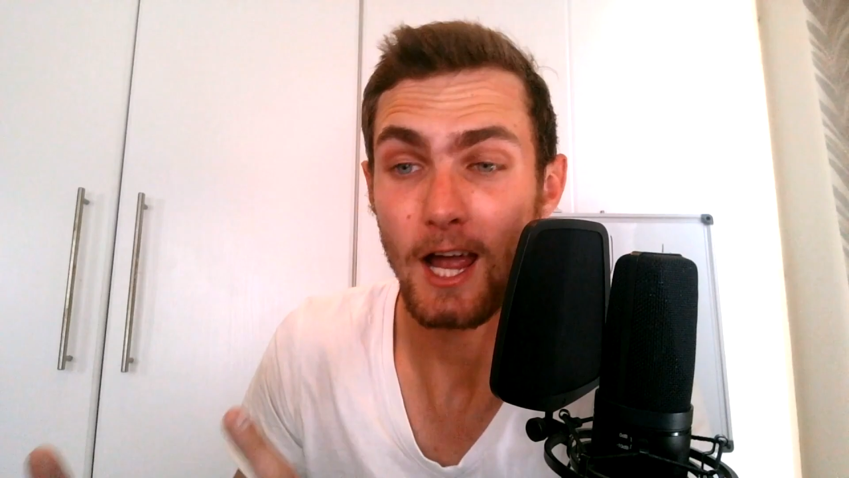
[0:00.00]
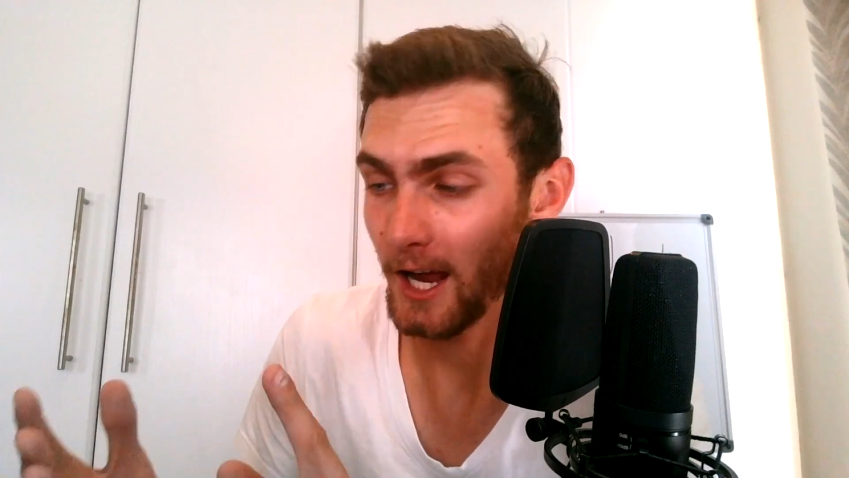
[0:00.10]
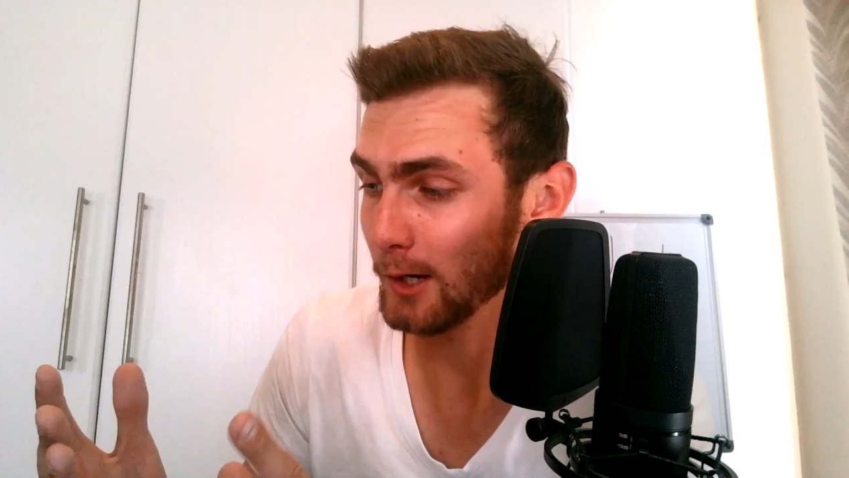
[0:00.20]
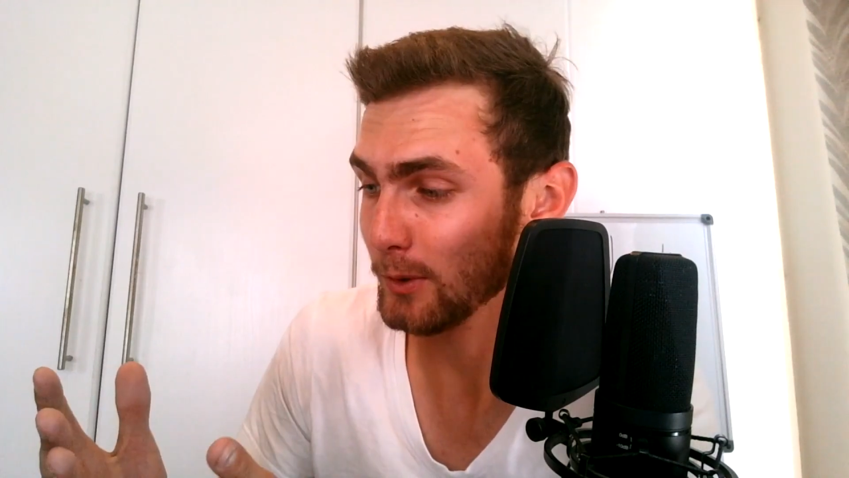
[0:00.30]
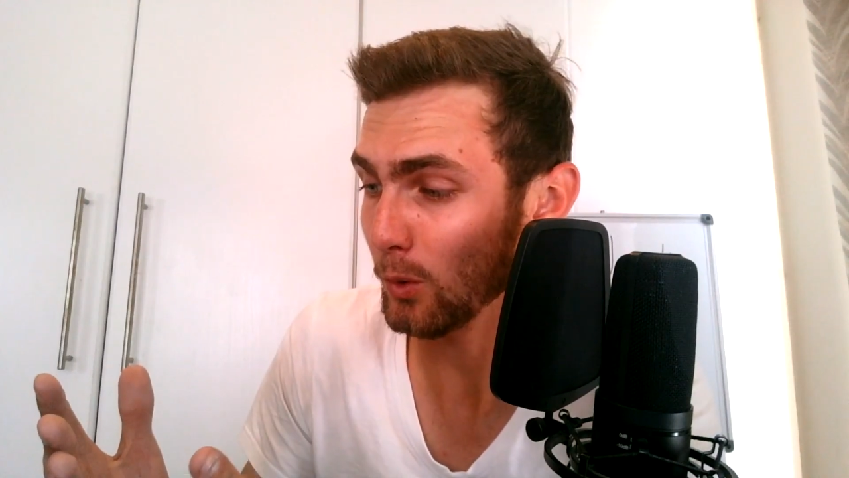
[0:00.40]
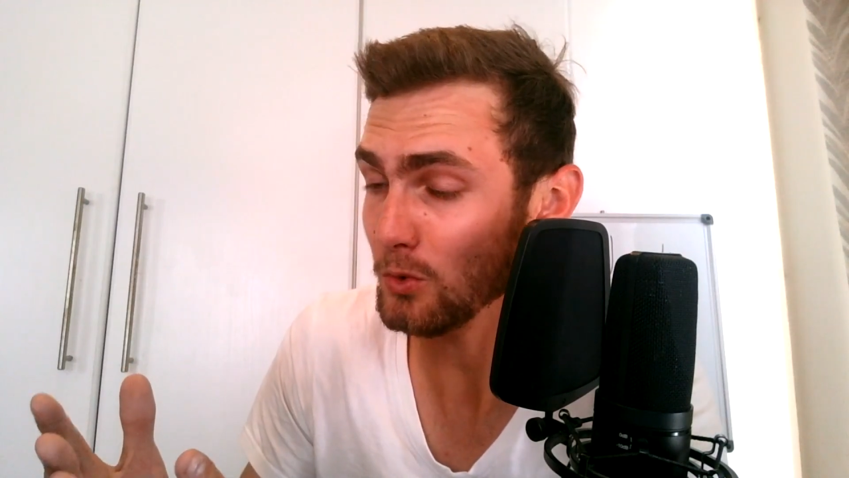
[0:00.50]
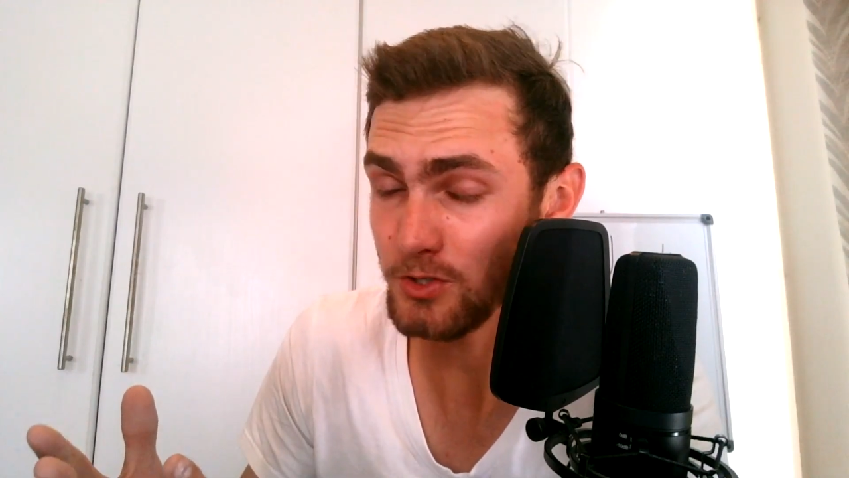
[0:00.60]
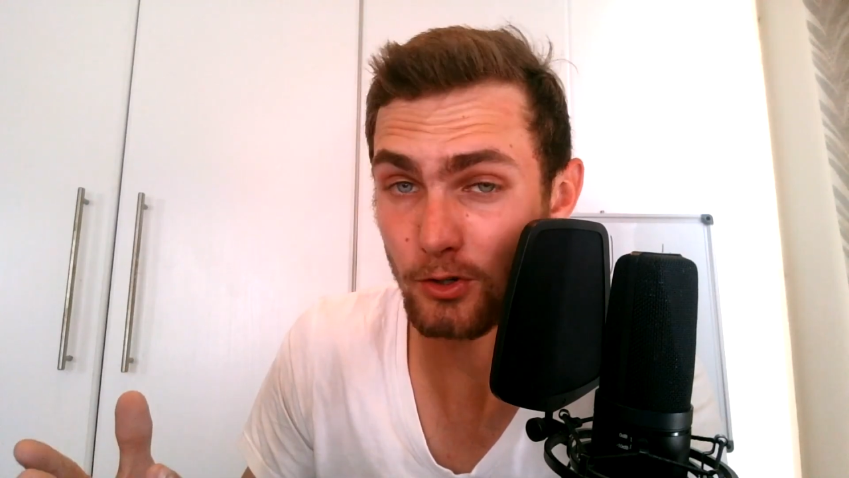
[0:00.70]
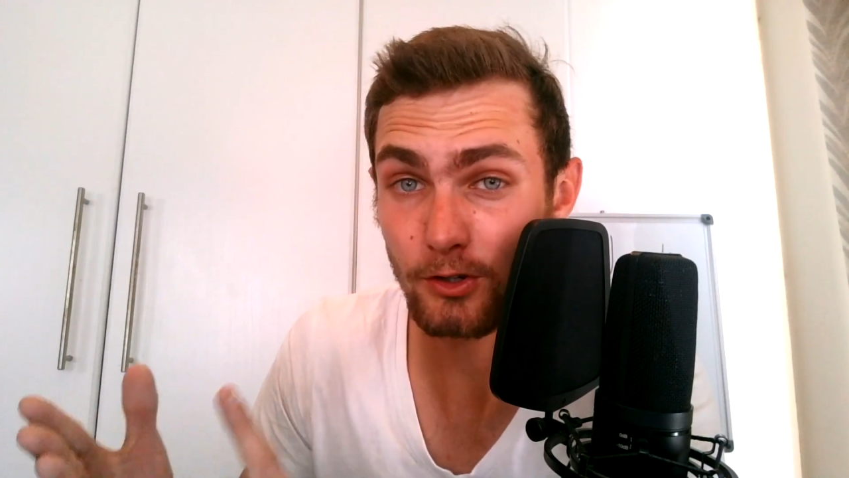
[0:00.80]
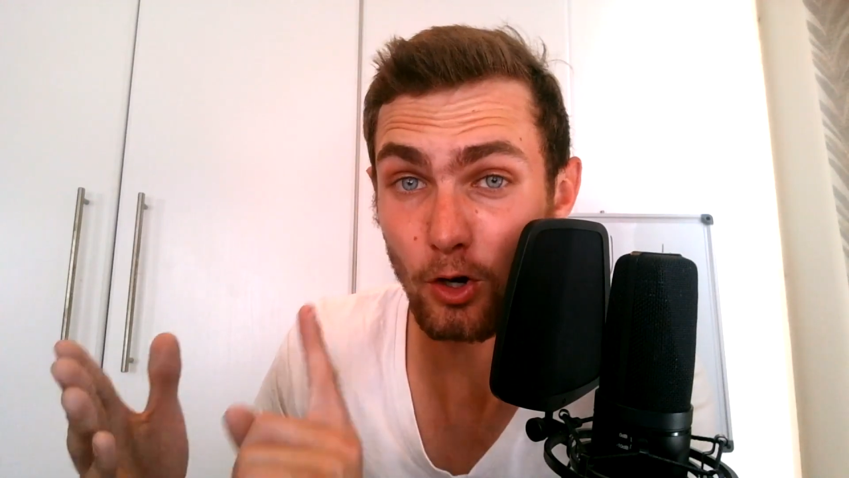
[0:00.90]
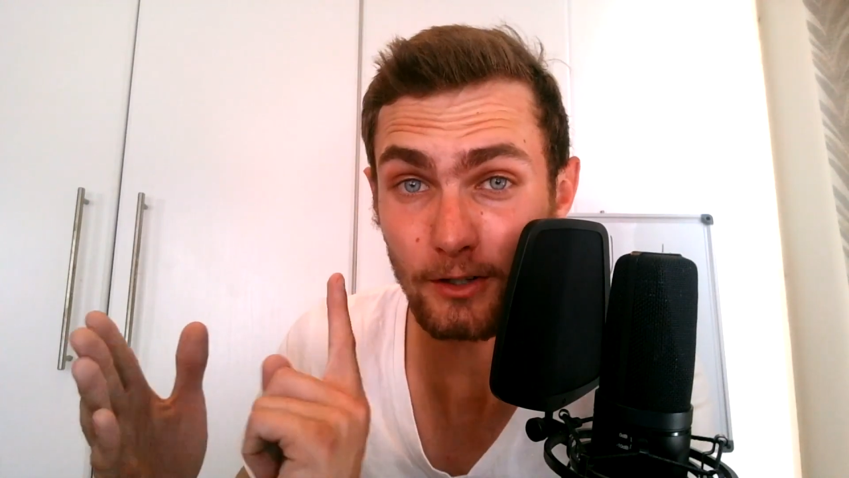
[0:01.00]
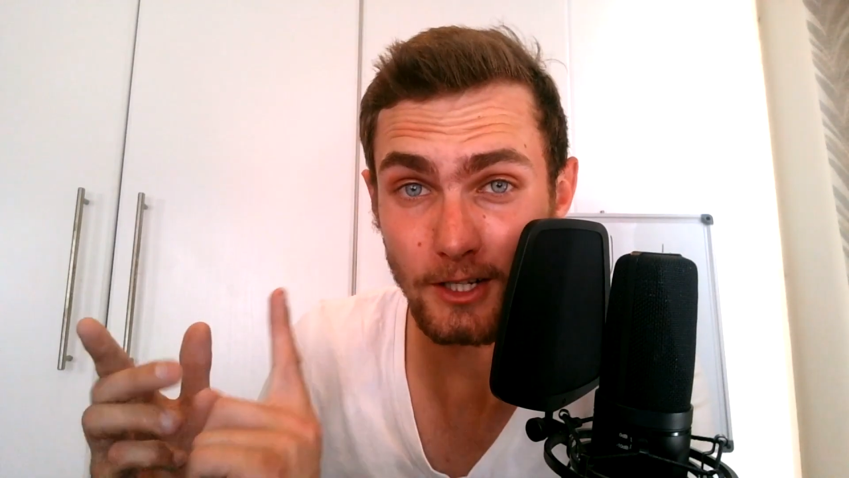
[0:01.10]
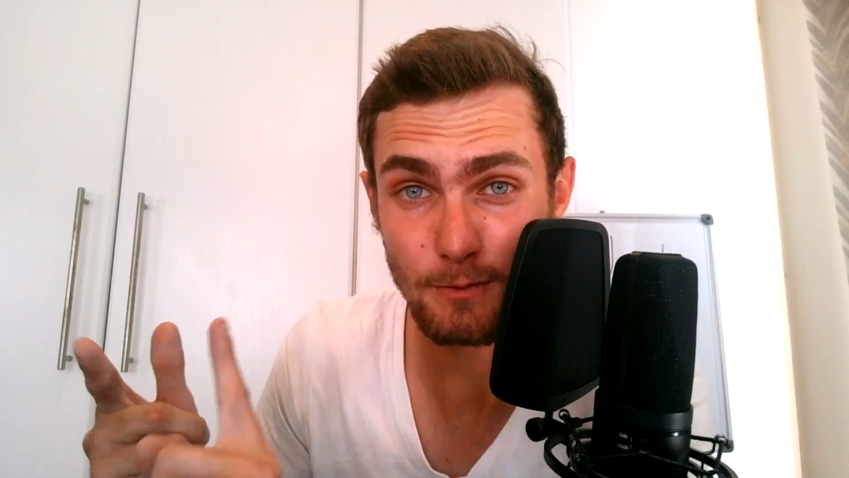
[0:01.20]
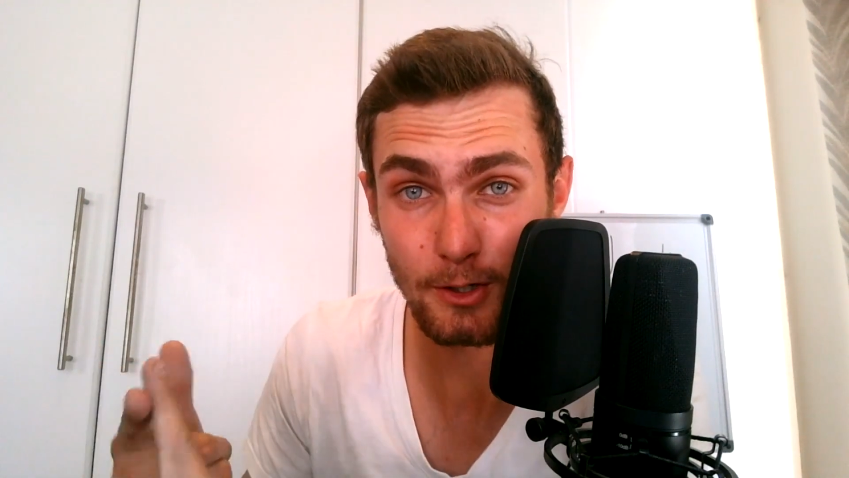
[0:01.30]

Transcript: and we're also not going to be